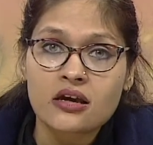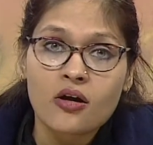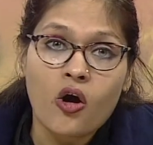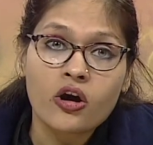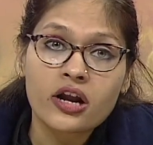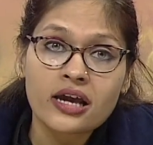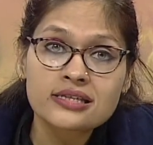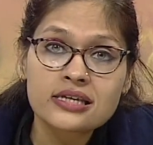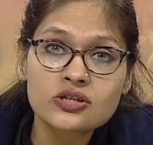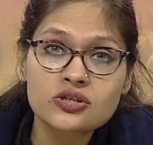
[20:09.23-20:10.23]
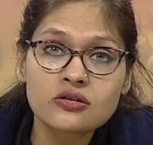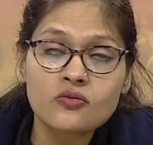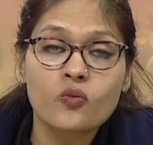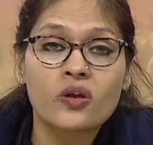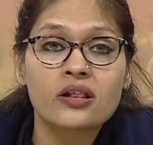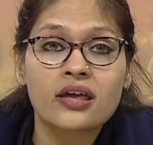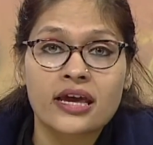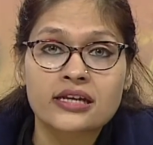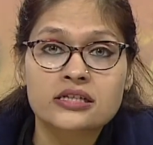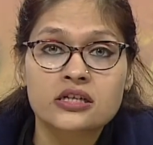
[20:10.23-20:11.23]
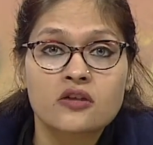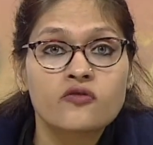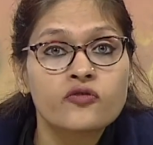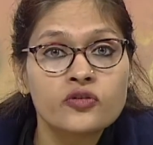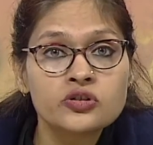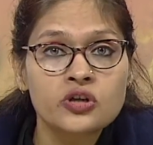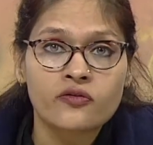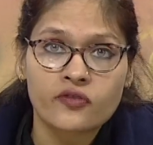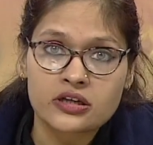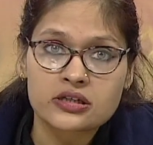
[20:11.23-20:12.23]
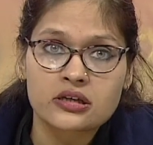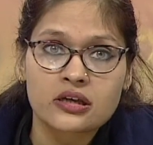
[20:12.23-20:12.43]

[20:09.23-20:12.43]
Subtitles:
organization will get fruit of it.